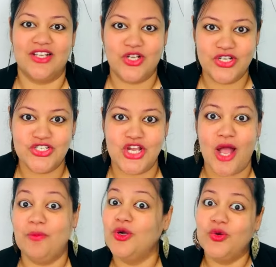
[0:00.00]
good
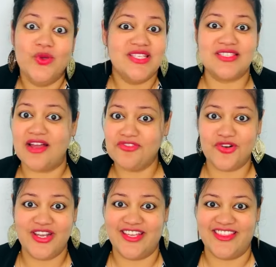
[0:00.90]
job, who is
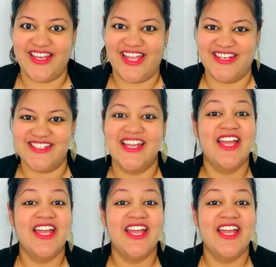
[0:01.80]
suffering in the end?